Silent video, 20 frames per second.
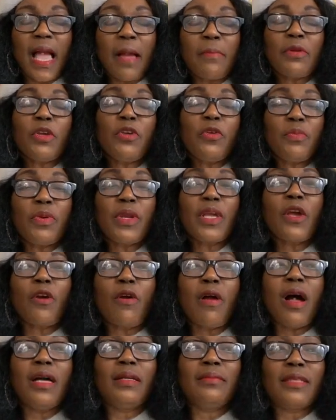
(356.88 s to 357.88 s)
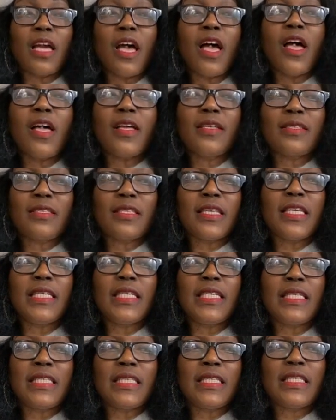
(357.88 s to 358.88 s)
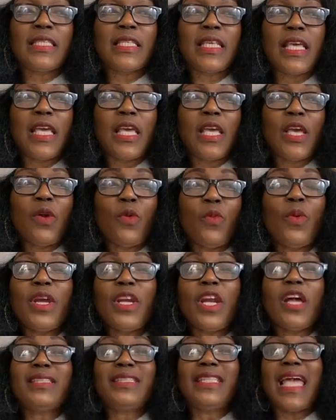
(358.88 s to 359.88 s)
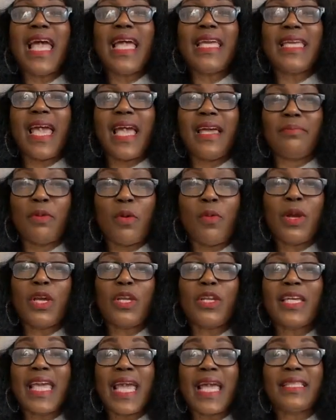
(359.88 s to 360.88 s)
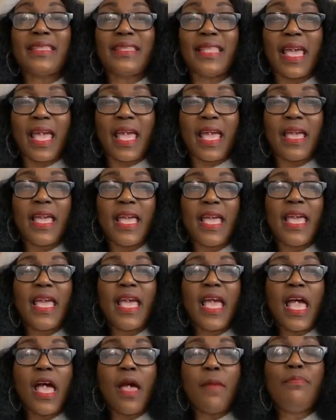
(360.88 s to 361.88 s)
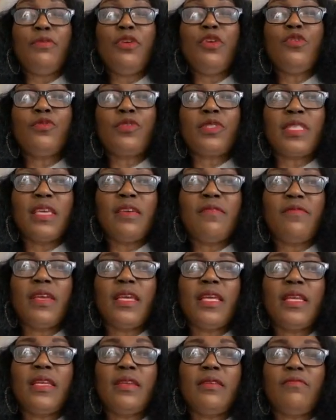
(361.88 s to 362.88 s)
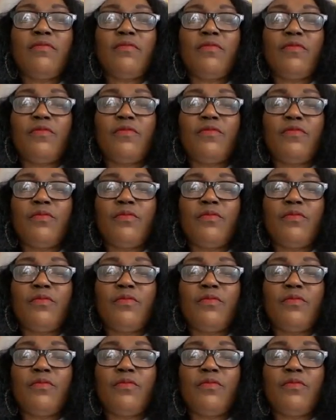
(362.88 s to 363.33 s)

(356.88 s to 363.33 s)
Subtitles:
going to bring her on. Hers is, we're not there yet, but we're going to get there. Abusive in